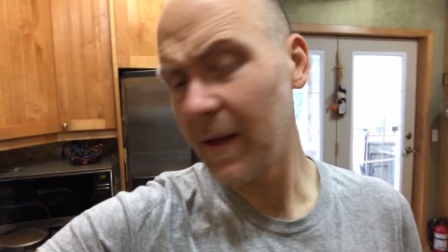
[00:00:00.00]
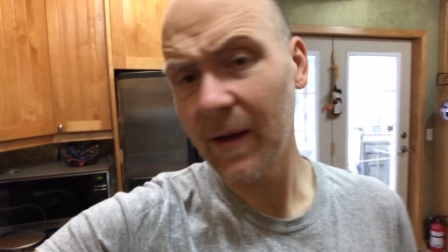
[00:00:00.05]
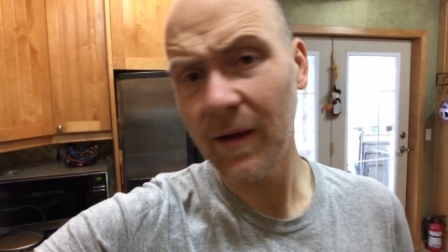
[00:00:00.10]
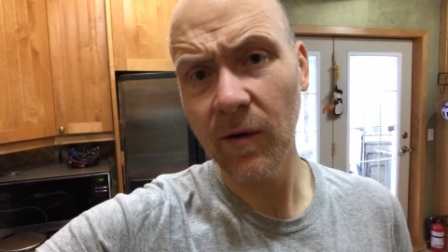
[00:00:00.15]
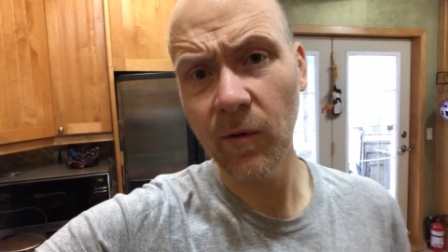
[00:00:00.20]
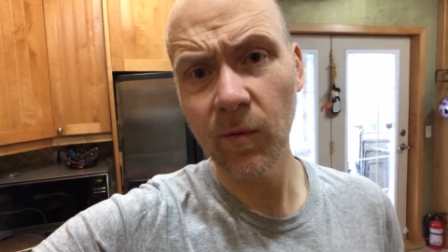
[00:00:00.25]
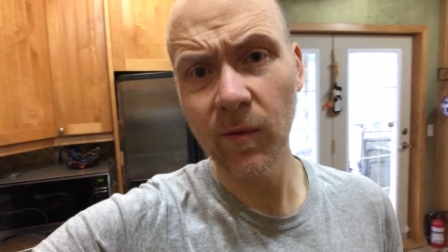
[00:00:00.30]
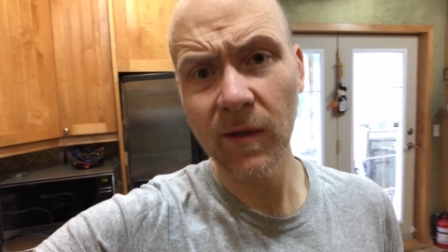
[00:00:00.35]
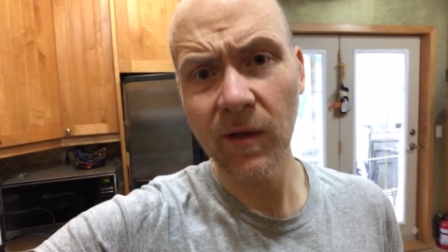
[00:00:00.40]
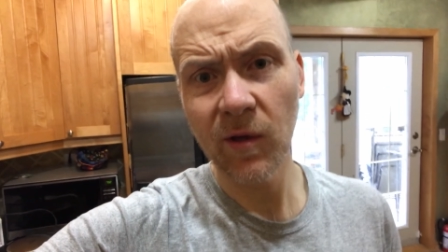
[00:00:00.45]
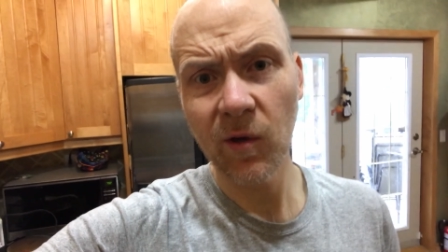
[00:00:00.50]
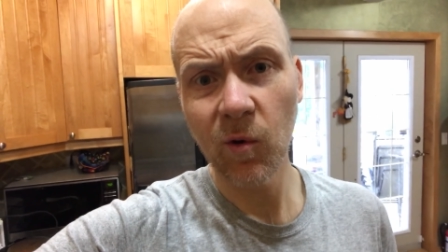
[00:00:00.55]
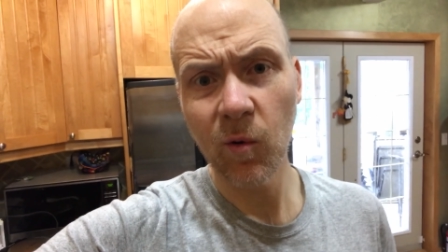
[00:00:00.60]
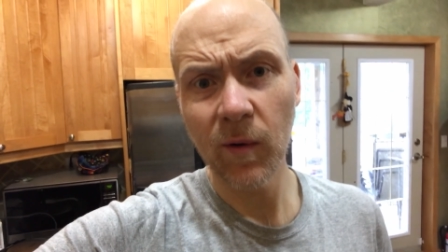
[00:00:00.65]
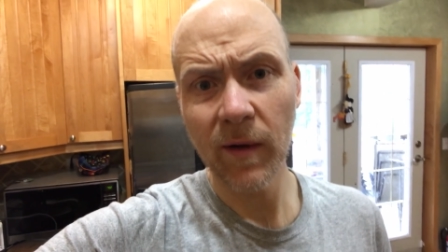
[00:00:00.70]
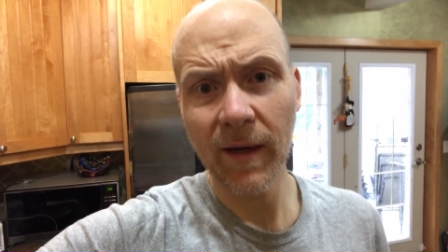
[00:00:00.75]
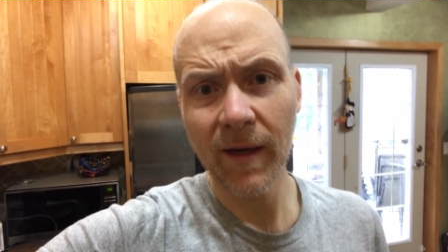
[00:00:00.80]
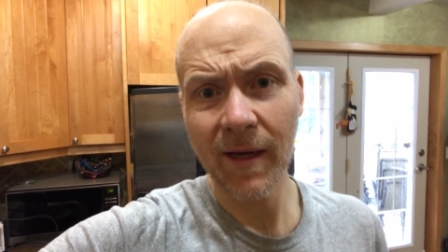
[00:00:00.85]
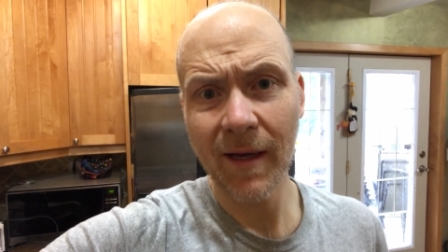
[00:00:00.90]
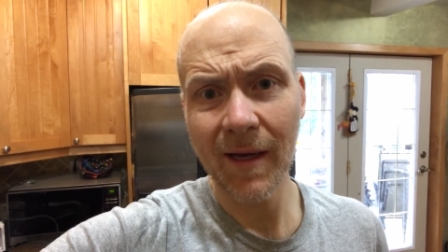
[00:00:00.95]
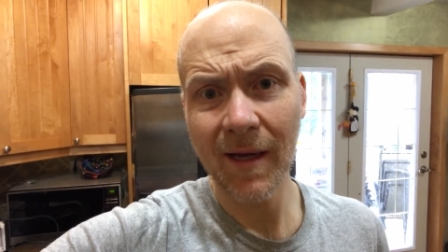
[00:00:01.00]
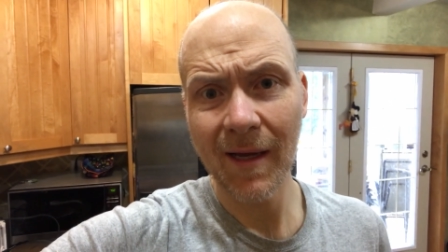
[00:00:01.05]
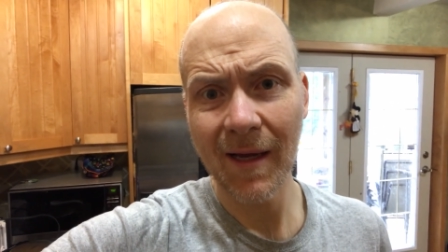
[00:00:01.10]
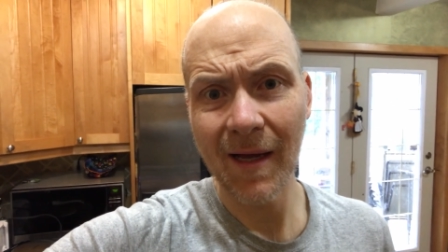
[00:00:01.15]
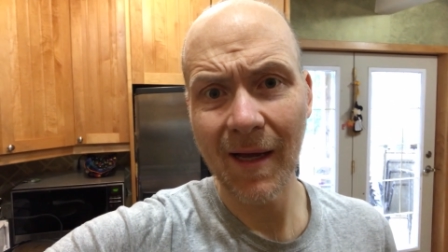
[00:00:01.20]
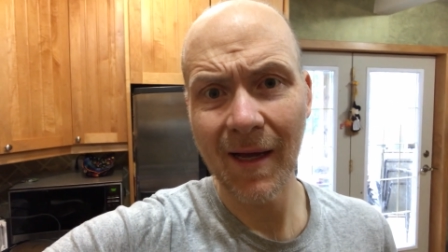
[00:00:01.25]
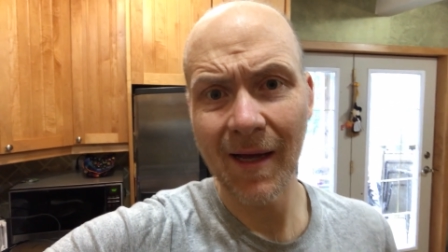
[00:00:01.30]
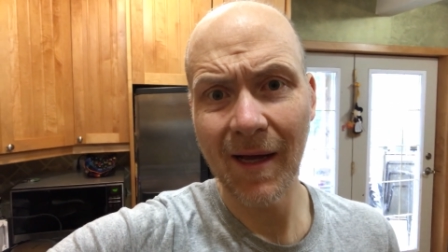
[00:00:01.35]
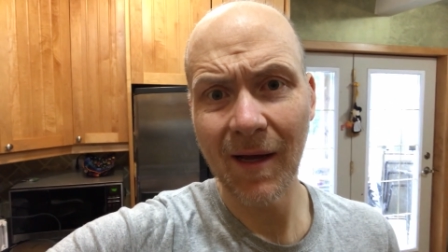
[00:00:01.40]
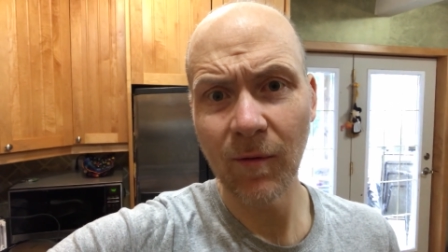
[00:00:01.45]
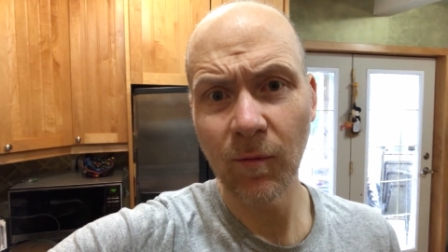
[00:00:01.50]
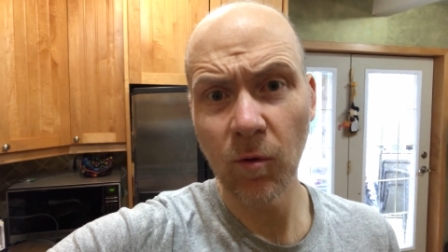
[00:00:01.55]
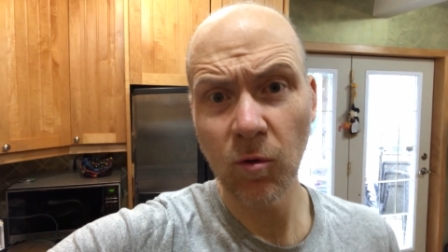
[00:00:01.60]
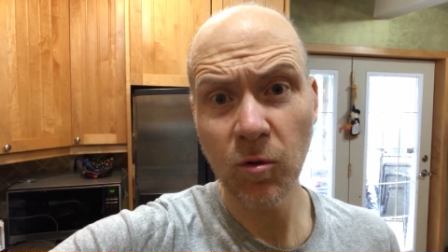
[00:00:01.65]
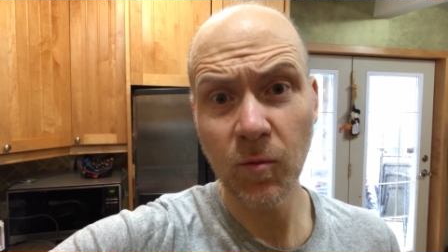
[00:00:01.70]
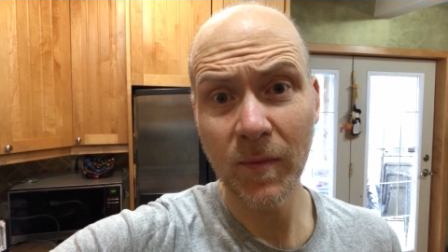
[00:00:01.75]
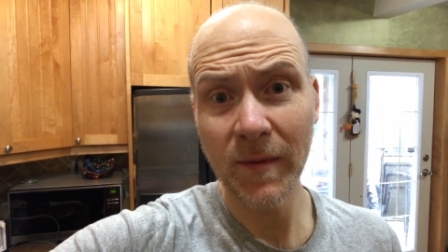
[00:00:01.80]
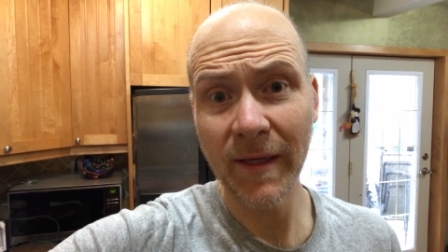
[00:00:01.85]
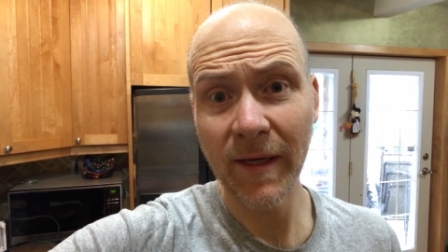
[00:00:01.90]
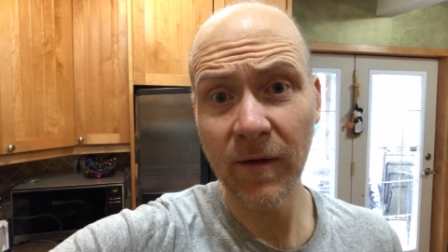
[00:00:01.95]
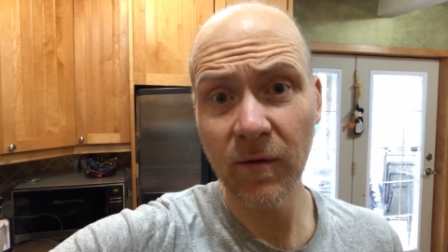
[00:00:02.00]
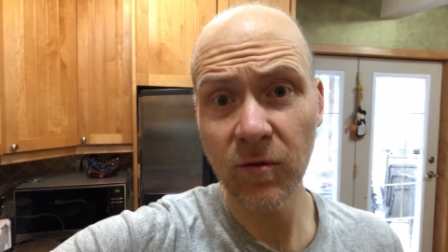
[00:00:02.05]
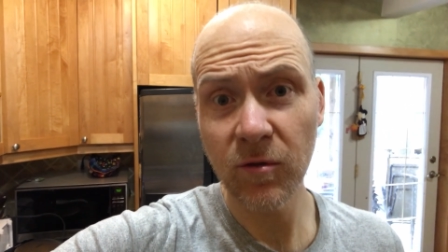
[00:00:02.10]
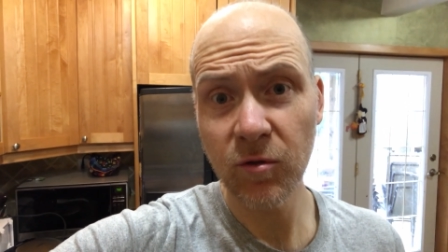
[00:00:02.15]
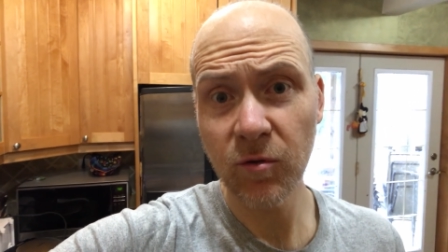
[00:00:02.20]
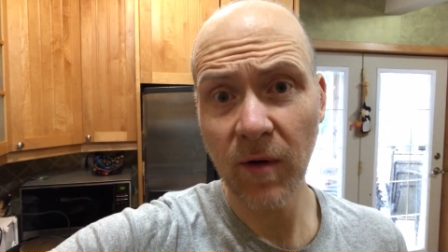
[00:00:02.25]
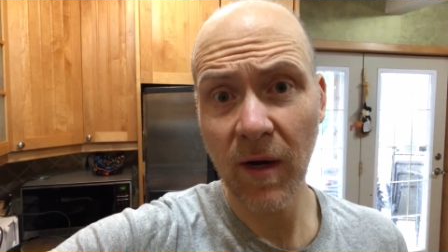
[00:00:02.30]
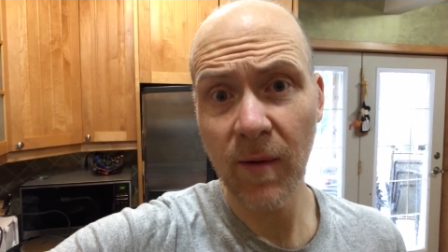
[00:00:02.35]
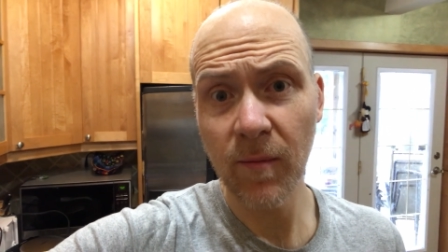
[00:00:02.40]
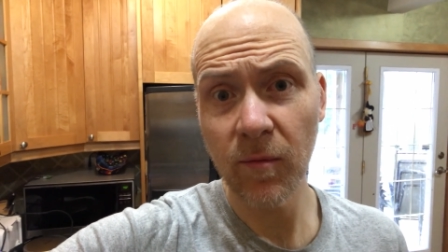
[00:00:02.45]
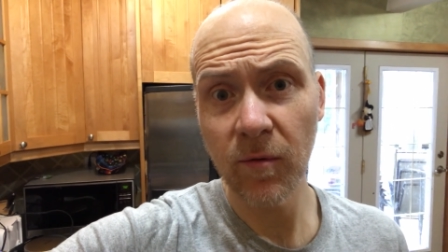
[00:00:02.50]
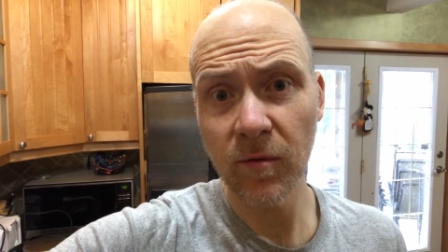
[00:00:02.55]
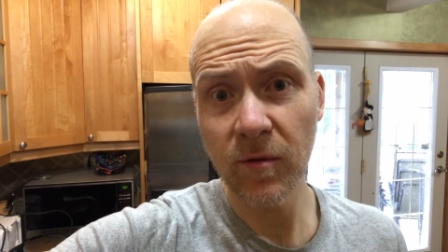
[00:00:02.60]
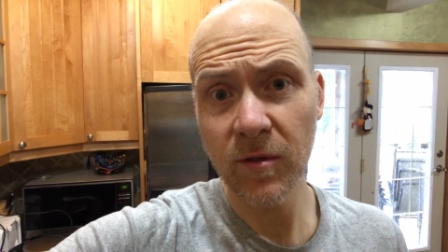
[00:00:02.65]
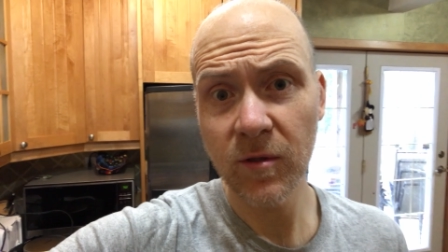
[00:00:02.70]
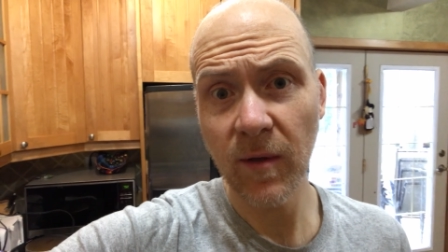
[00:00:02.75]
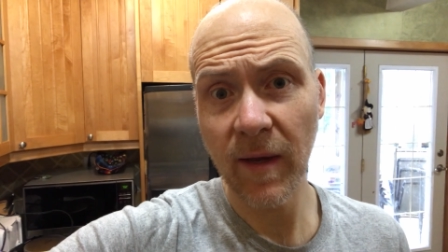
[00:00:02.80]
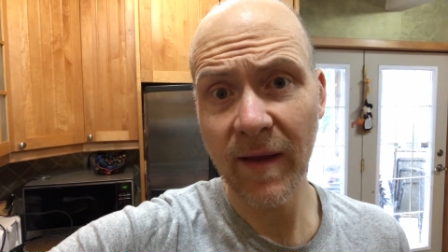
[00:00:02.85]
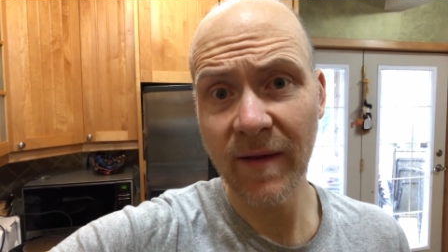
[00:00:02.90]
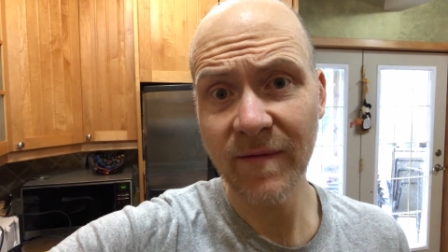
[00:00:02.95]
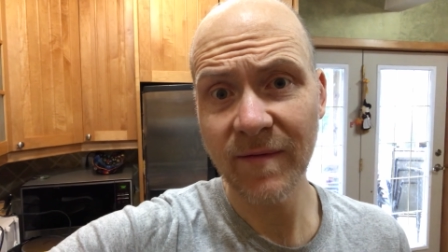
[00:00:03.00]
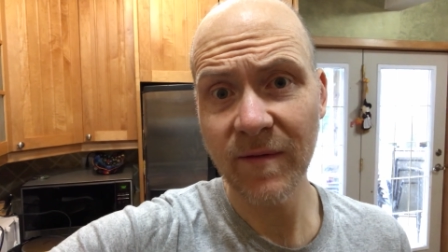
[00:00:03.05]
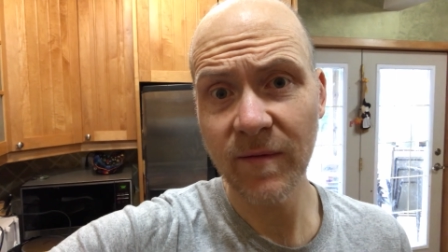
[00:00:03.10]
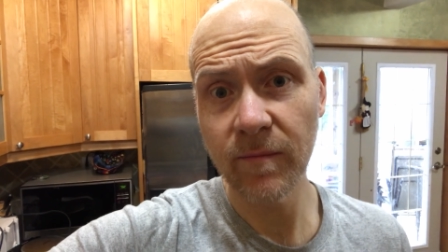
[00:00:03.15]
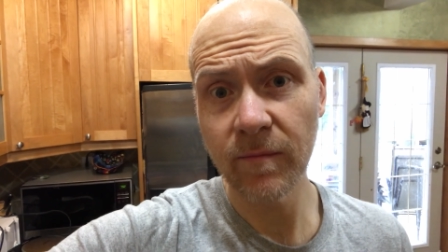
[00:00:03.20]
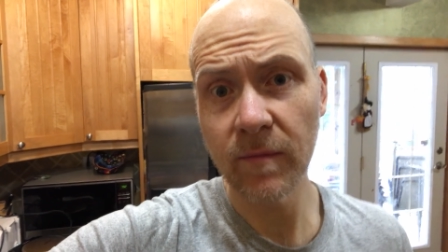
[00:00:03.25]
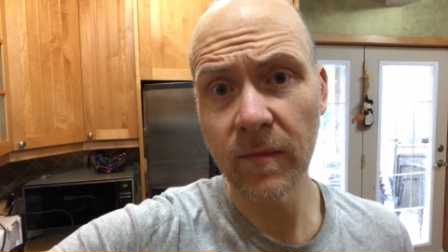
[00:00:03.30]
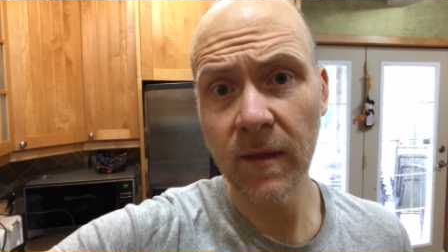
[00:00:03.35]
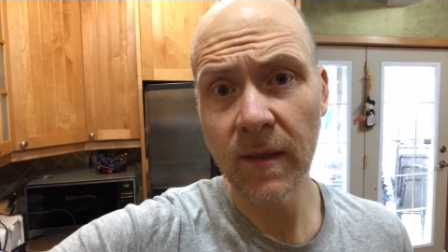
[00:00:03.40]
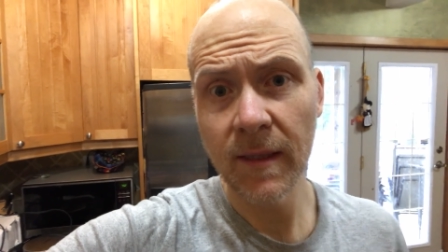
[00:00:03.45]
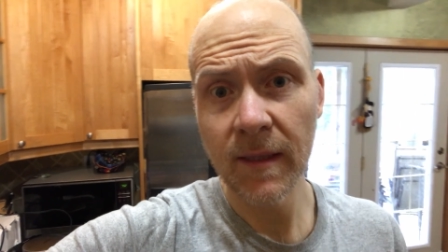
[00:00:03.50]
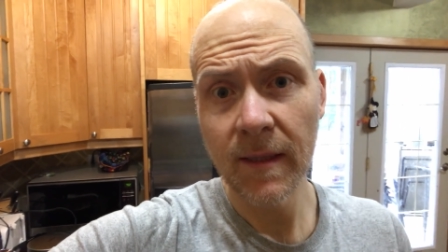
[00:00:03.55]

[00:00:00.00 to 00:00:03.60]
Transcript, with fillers: like a really quick roast potato scramble. So I have some,